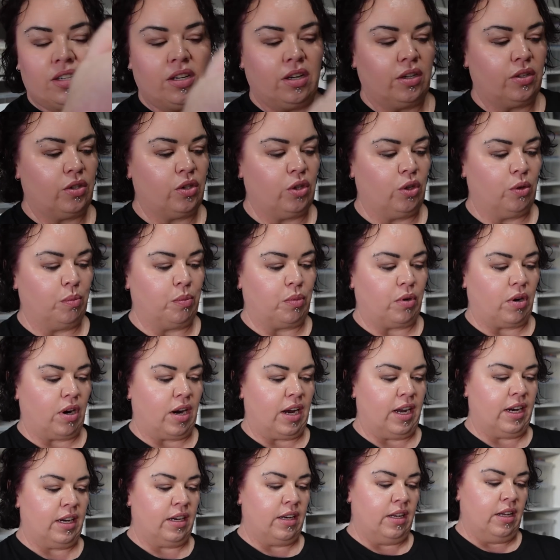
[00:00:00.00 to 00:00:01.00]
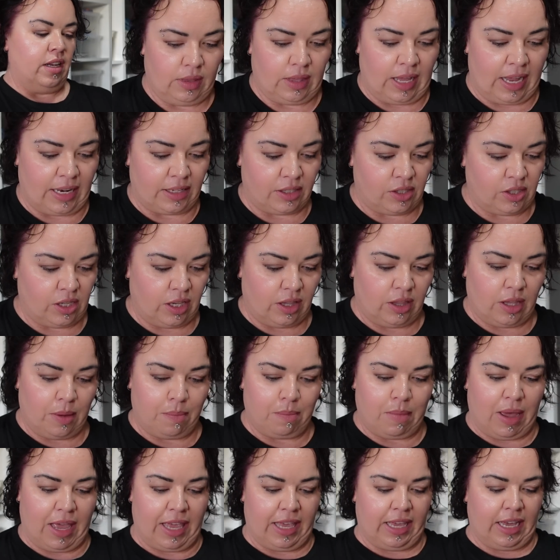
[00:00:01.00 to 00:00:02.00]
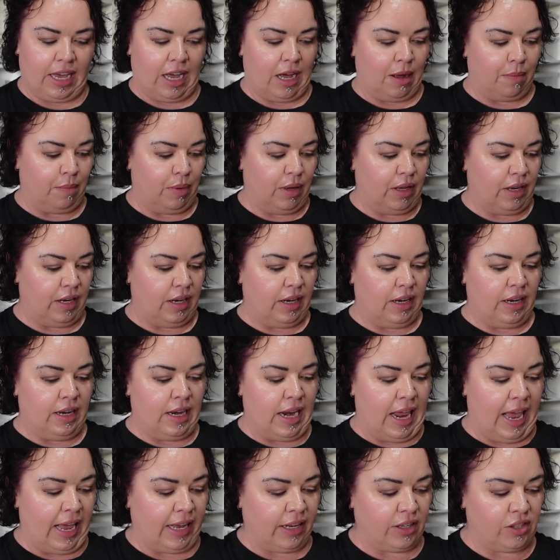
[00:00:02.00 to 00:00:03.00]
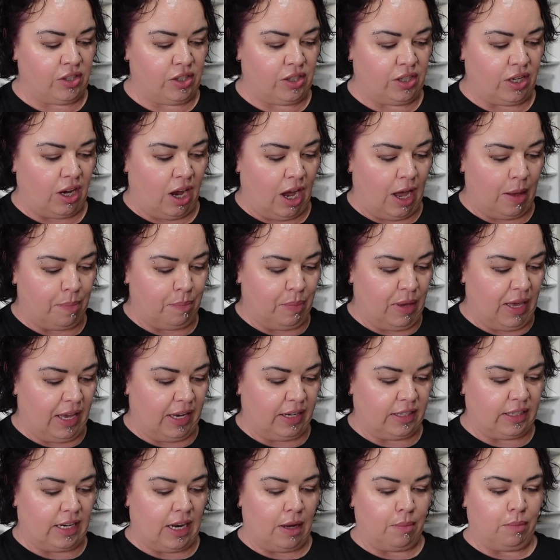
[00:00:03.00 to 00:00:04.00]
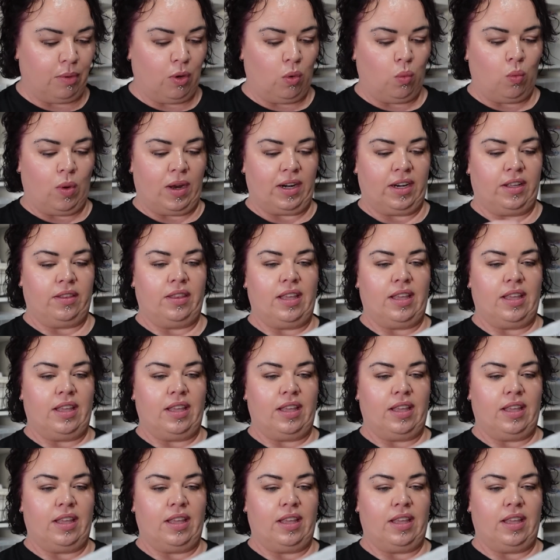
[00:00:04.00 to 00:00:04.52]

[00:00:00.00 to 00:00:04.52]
not too bright. That's the makeup. Next, I picked up one of